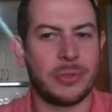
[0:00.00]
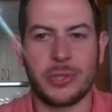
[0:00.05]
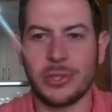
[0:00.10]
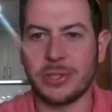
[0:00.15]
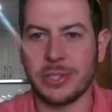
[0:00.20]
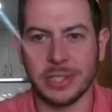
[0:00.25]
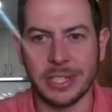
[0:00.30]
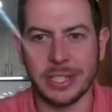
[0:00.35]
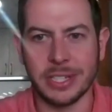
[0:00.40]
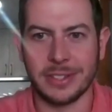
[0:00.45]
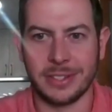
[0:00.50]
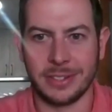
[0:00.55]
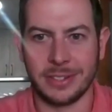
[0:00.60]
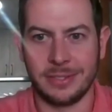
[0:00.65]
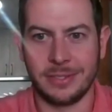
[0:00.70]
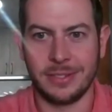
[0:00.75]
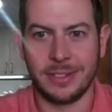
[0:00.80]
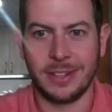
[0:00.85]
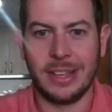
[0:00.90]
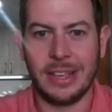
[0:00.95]
Just listen.
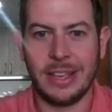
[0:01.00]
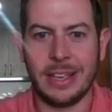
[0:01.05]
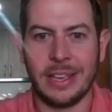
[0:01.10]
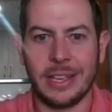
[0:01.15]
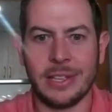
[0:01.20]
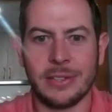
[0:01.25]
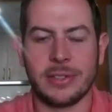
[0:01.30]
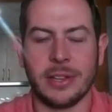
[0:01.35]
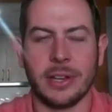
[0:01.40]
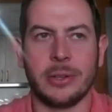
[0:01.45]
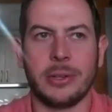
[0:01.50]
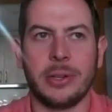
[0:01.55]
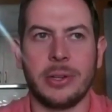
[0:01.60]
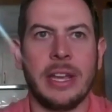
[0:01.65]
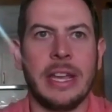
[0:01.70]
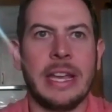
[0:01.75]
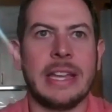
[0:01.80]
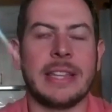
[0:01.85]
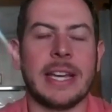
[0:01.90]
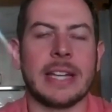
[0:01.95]
And so
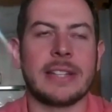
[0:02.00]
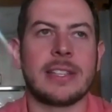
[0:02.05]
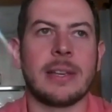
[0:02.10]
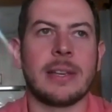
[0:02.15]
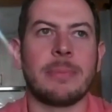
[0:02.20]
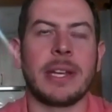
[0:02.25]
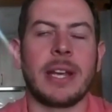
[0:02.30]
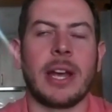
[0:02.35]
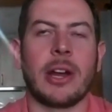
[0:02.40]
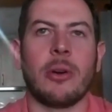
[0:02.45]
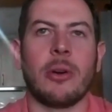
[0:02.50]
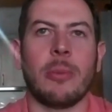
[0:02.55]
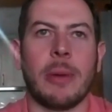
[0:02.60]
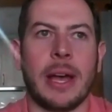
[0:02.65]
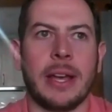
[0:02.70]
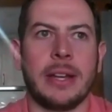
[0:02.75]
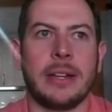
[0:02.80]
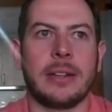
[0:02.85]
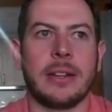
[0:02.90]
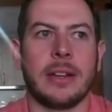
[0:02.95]
that's something I
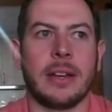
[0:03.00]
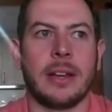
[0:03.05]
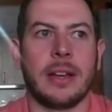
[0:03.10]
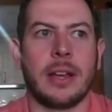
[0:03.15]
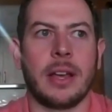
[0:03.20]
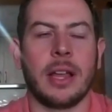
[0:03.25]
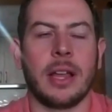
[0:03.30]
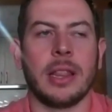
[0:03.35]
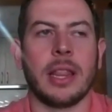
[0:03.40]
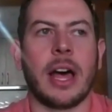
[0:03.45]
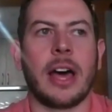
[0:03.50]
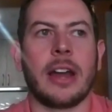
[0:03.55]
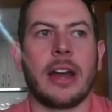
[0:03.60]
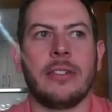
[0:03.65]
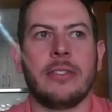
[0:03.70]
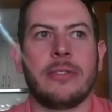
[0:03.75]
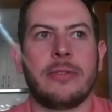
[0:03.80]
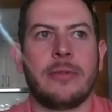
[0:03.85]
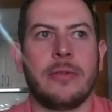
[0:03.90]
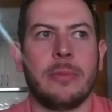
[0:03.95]
remind uh, a lot
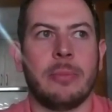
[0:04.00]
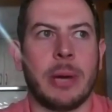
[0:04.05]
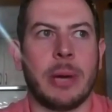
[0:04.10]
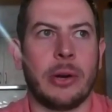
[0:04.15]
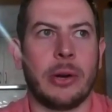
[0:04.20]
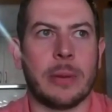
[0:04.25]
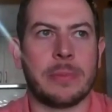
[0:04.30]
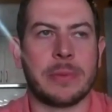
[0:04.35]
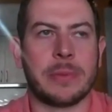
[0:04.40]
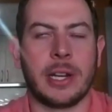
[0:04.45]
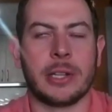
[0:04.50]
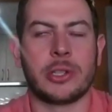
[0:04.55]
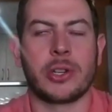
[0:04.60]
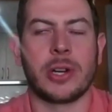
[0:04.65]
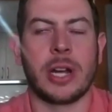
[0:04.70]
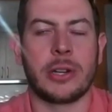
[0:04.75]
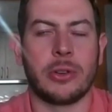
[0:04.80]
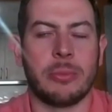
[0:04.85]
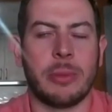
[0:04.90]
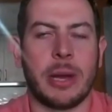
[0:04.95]
of my reps, and I
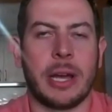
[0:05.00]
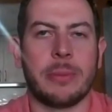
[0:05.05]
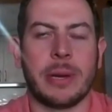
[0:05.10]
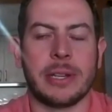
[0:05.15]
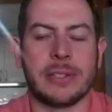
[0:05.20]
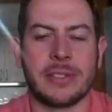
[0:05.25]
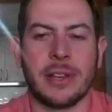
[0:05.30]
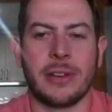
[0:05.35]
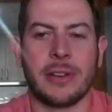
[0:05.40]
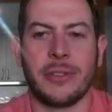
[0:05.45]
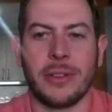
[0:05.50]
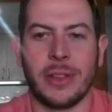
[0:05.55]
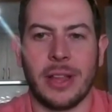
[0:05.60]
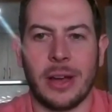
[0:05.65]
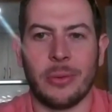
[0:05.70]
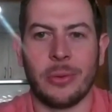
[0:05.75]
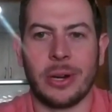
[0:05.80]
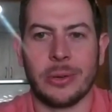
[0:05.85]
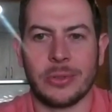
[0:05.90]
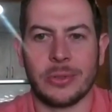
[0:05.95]
try to remind myself a
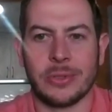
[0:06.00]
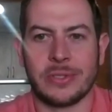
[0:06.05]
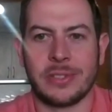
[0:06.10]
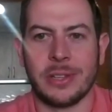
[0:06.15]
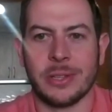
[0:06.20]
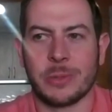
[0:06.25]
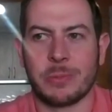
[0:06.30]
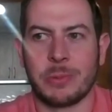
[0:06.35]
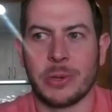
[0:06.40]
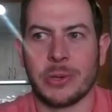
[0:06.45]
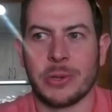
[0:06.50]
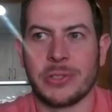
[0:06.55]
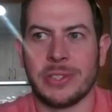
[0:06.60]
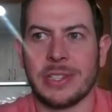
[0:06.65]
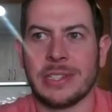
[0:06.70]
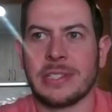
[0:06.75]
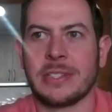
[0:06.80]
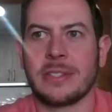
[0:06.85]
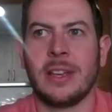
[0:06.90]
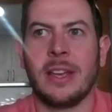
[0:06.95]
lot when I was a salesperson
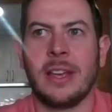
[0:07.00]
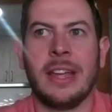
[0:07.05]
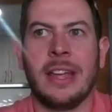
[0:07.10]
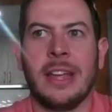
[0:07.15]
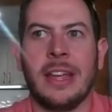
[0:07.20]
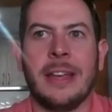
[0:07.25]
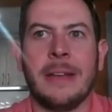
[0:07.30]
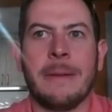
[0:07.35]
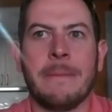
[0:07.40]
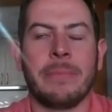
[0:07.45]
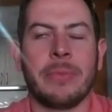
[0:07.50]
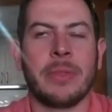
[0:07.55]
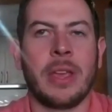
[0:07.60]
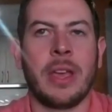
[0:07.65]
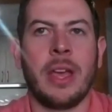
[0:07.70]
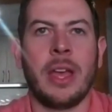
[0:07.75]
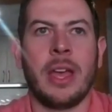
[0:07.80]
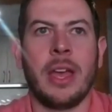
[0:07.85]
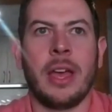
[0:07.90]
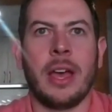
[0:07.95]
is
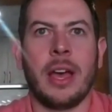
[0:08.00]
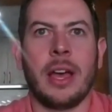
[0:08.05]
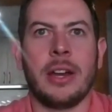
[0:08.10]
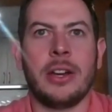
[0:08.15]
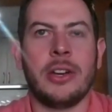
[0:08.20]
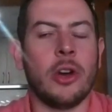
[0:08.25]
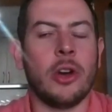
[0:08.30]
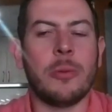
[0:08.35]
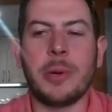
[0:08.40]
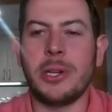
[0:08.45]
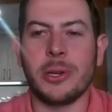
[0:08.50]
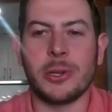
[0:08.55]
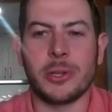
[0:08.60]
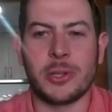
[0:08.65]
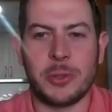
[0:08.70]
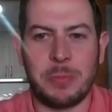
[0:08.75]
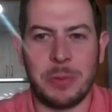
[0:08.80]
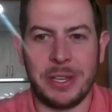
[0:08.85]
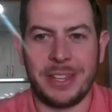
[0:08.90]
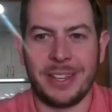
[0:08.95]
nobody you're
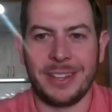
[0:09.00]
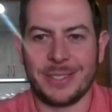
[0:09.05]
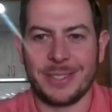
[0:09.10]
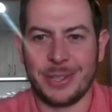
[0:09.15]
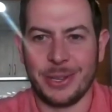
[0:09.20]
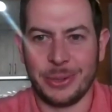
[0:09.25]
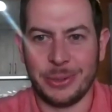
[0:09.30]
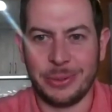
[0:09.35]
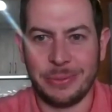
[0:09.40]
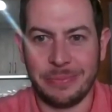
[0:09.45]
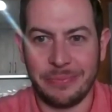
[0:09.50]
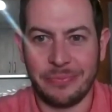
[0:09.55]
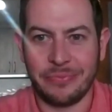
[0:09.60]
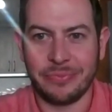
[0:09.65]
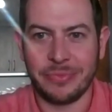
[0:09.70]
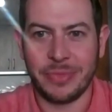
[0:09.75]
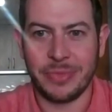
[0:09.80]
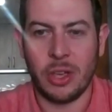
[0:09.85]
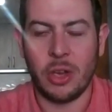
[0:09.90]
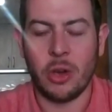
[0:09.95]
speaking to
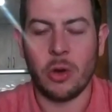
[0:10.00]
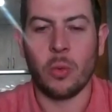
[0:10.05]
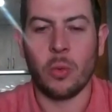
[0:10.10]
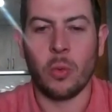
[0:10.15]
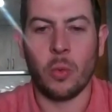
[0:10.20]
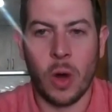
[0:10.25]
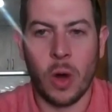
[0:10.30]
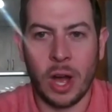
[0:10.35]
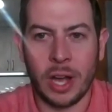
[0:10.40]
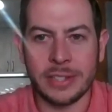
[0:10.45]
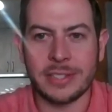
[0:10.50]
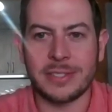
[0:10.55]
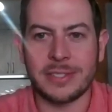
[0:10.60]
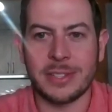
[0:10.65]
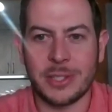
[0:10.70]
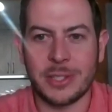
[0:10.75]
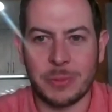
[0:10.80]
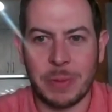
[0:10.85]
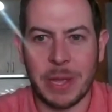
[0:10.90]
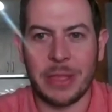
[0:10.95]
wants
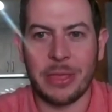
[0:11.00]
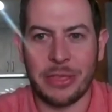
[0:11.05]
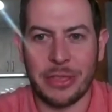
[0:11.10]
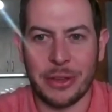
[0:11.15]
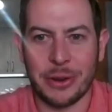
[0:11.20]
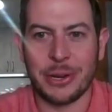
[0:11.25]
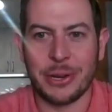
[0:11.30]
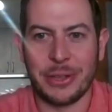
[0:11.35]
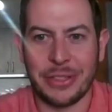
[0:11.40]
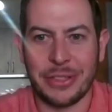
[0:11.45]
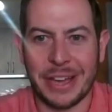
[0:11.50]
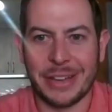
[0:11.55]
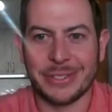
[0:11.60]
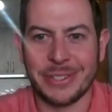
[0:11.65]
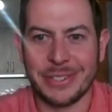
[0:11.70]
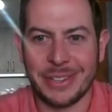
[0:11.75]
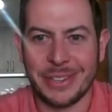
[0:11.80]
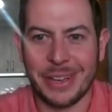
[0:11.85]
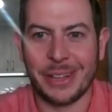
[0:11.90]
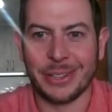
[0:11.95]
to spend
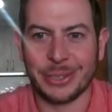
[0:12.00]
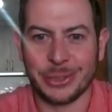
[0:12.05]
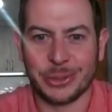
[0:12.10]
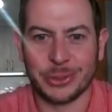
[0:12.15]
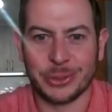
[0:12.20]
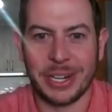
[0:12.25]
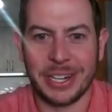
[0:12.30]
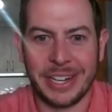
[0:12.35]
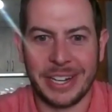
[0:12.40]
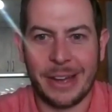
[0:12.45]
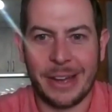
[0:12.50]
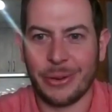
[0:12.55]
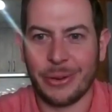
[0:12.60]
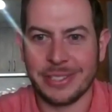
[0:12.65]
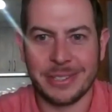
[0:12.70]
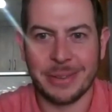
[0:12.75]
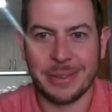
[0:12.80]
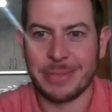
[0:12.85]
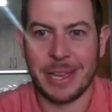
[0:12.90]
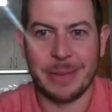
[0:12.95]
$30,000 right now
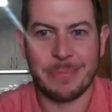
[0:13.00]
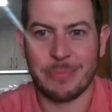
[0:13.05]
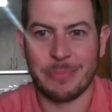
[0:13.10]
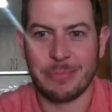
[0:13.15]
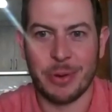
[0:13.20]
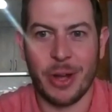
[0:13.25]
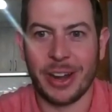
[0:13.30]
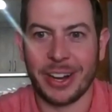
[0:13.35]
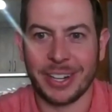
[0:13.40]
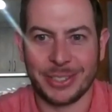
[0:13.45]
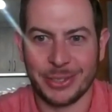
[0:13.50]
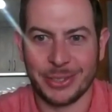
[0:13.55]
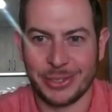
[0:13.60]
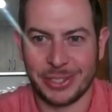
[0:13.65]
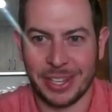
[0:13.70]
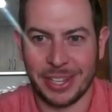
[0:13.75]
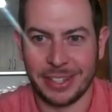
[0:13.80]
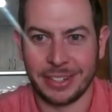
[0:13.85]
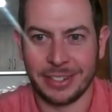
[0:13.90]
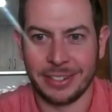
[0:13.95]
on some type of product you're
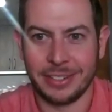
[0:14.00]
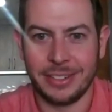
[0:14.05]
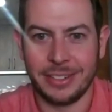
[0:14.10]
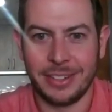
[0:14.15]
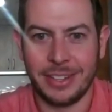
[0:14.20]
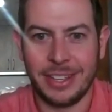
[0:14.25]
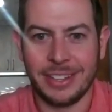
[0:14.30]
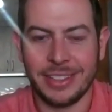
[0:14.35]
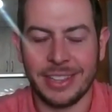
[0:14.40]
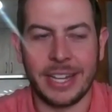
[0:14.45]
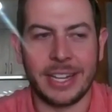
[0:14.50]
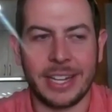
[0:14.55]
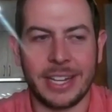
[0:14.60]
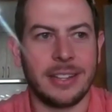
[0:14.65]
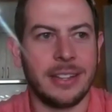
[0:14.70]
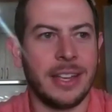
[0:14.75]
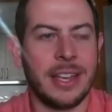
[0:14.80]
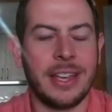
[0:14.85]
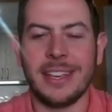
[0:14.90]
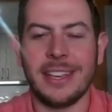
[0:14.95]
selling.
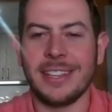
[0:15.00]
Like,